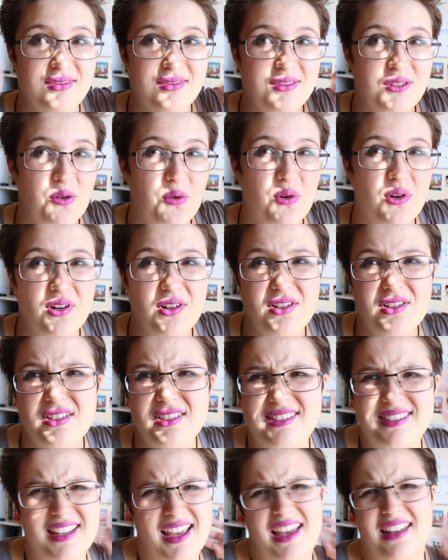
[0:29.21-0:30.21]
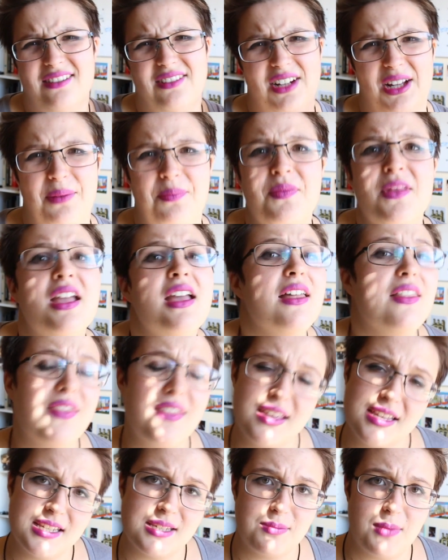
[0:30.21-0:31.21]
tours? I don't know.
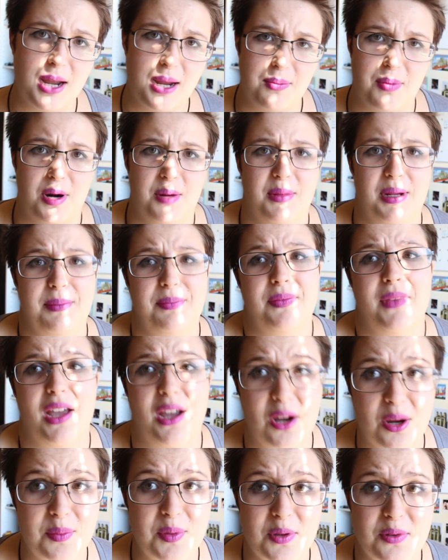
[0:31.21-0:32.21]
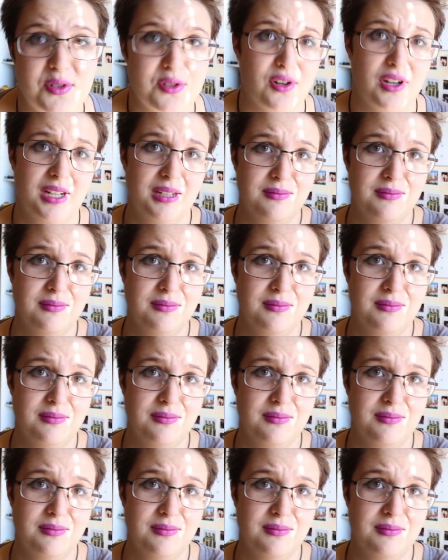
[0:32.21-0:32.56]
This is my apartment. I hope you enjoy